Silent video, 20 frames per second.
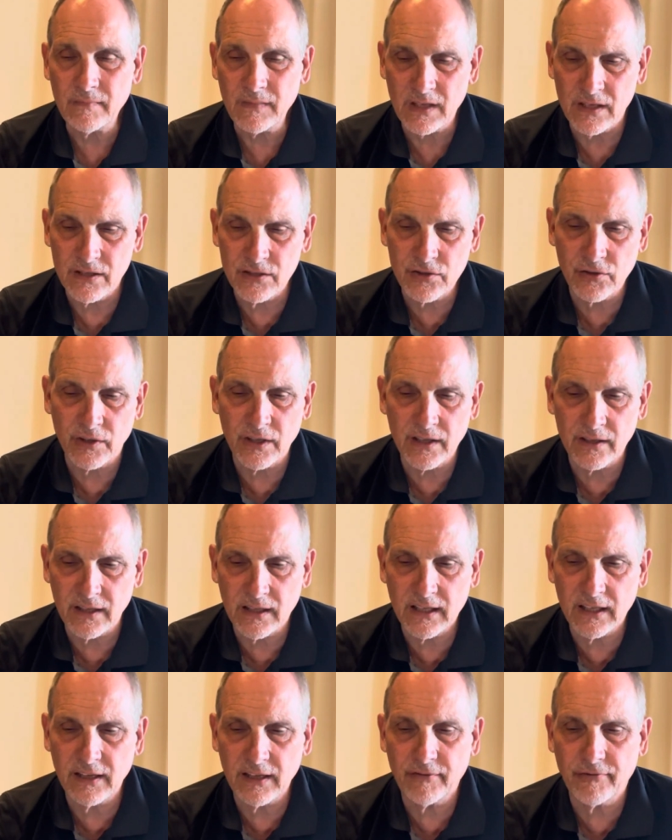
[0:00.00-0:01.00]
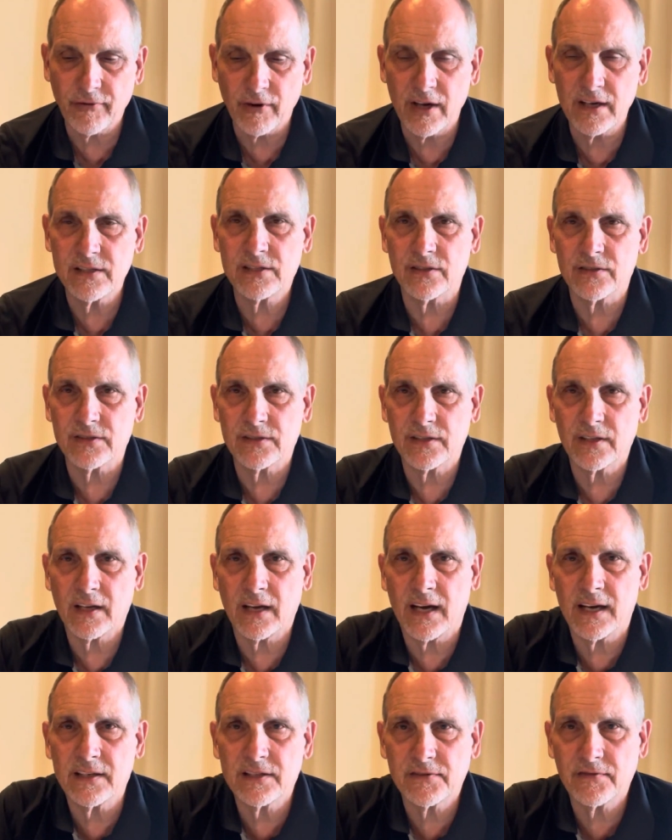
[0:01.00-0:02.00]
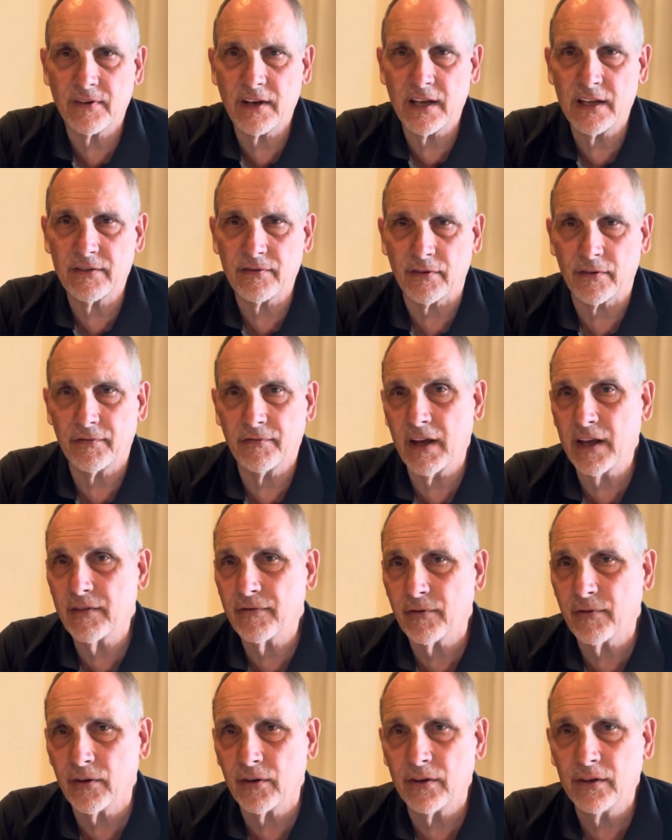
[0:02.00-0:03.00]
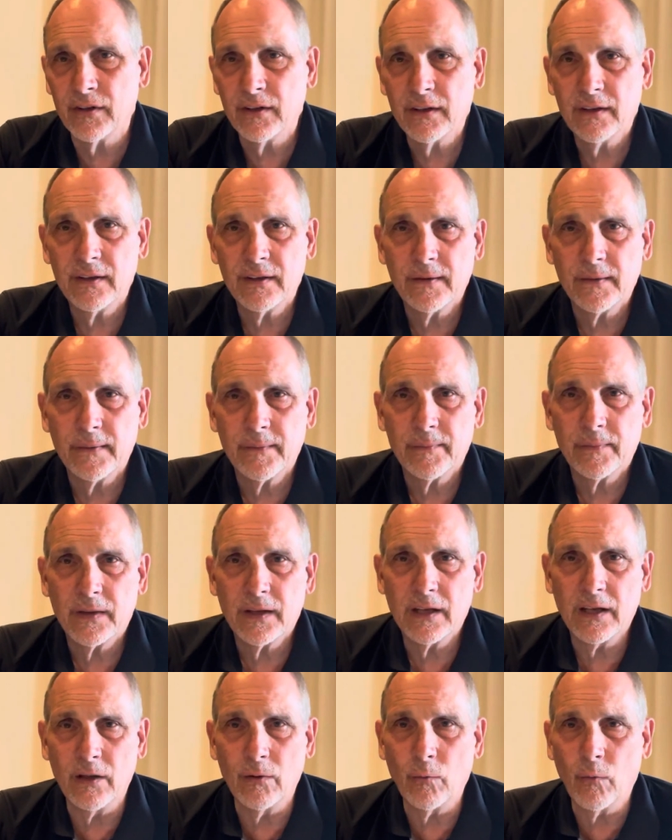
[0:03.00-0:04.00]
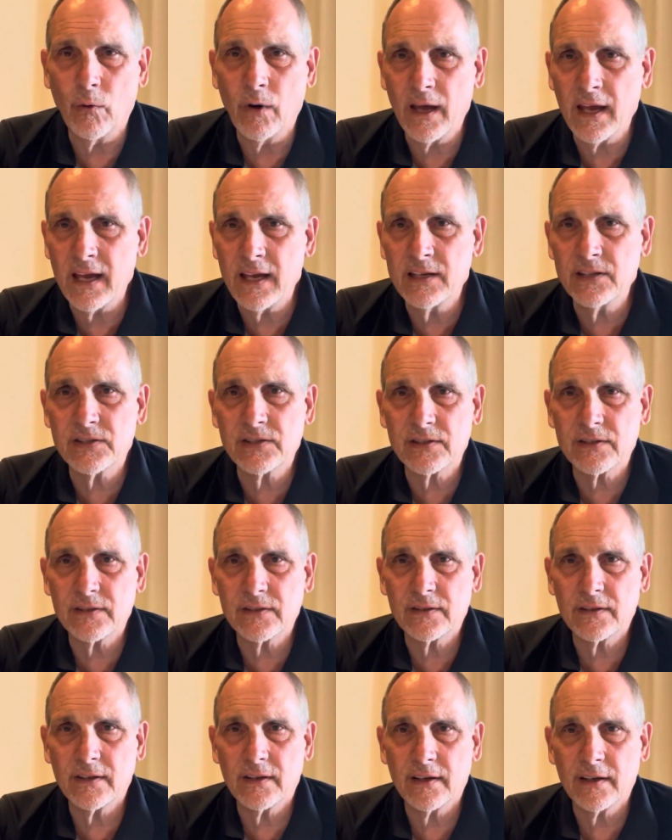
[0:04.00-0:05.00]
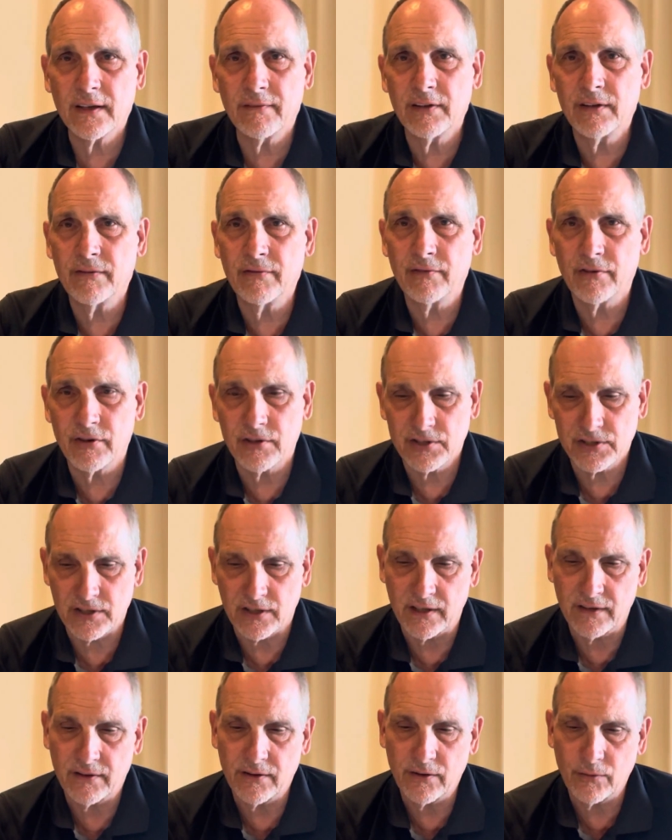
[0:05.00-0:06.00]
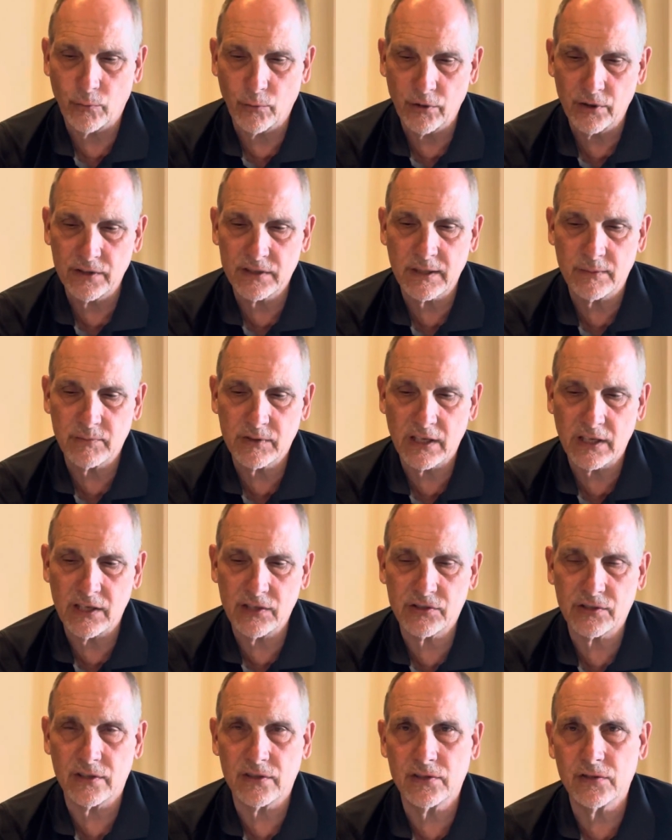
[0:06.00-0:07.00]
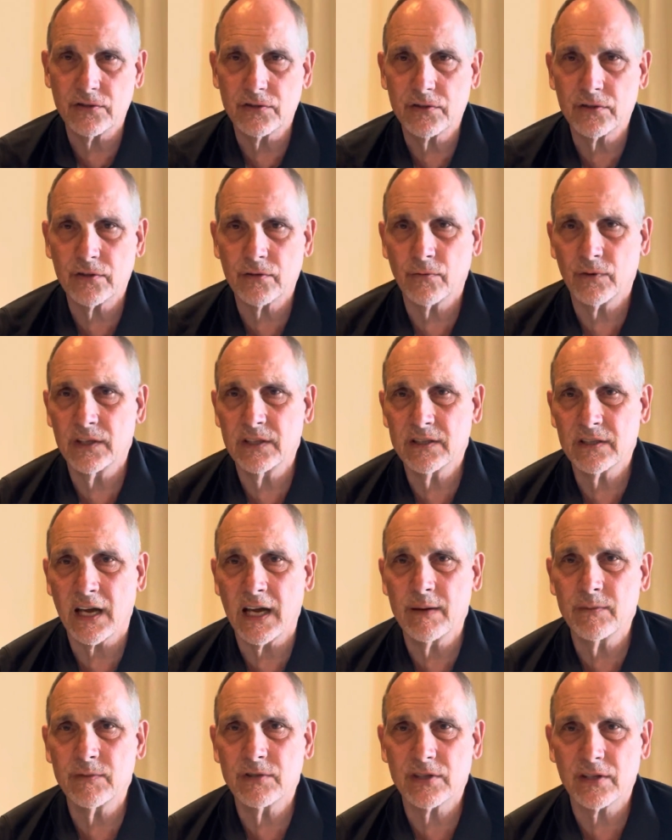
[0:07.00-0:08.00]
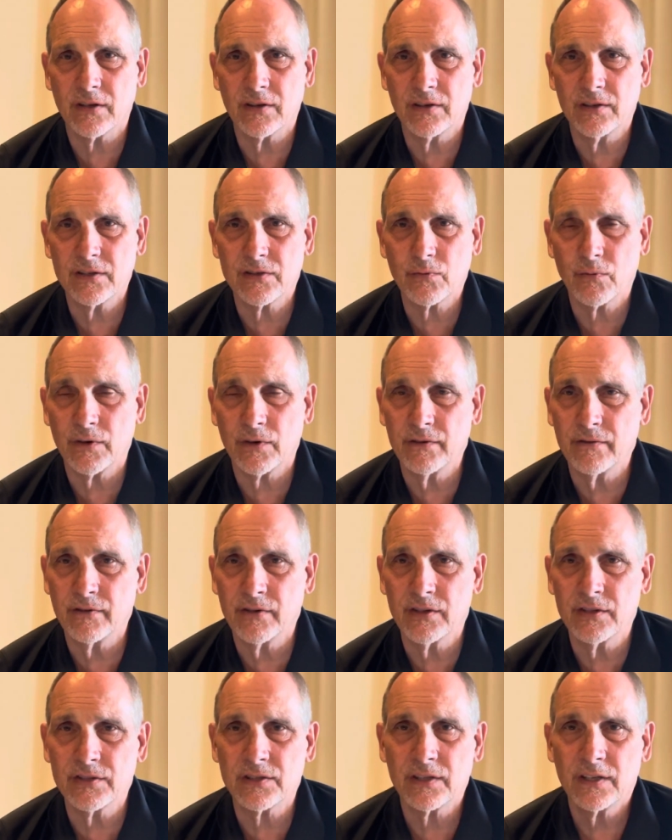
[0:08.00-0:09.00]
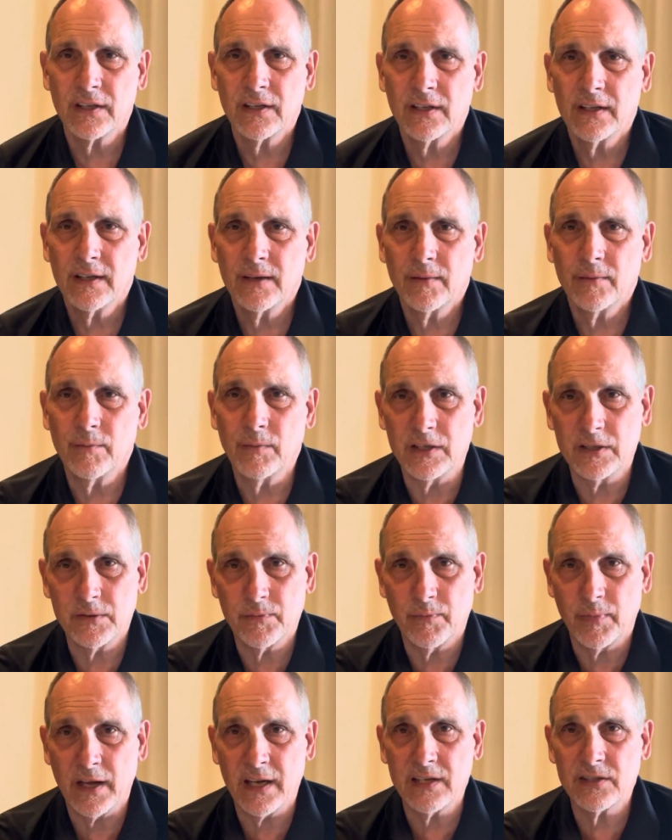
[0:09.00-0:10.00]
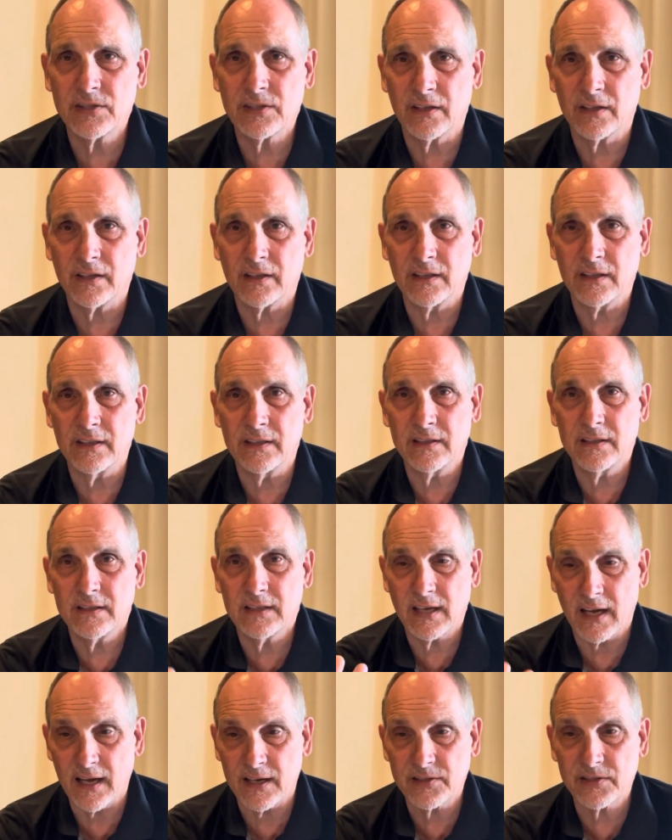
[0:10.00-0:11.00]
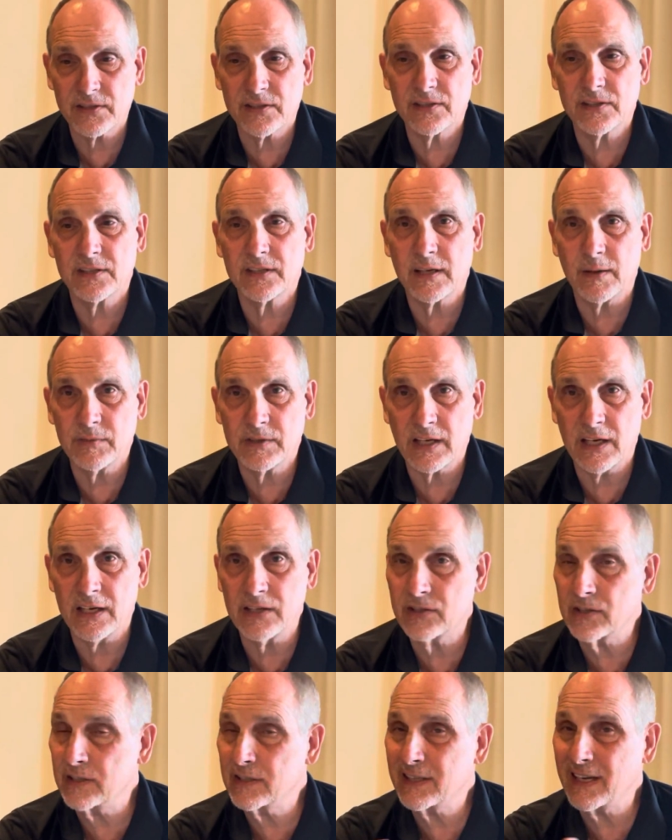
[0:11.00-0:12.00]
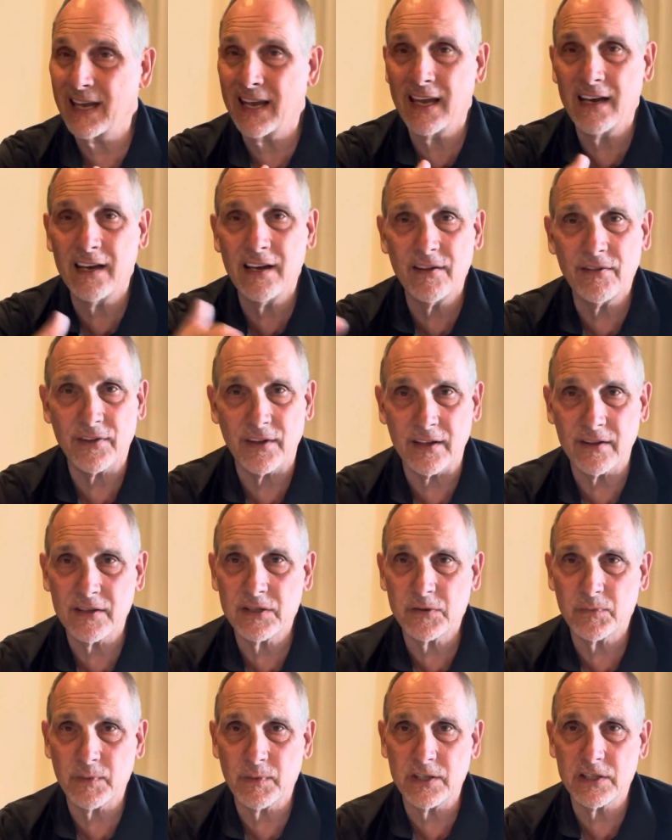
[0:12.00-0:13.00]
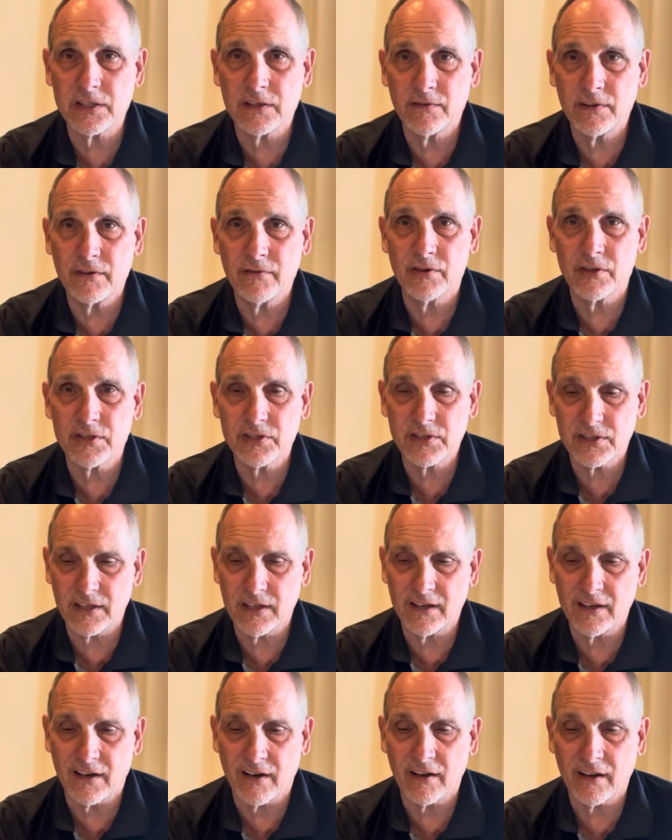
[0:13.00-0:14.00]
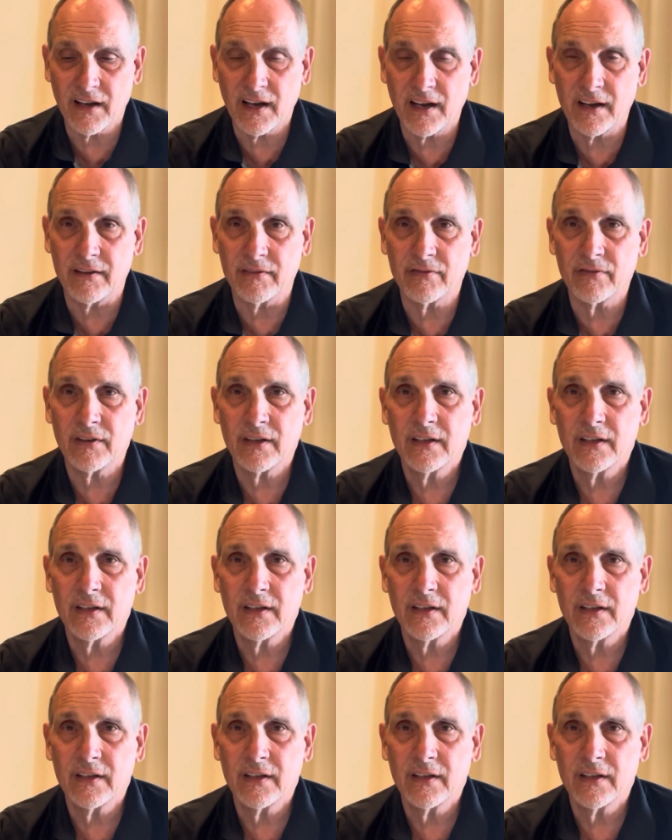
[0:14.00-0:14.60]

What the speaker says: And so again, the key phrase here is that God is faithful. Faithful in ways of adversity. The word temptation that's used three times here in this one verse means basically tests, temptations, anything that speaks of adversity in our life.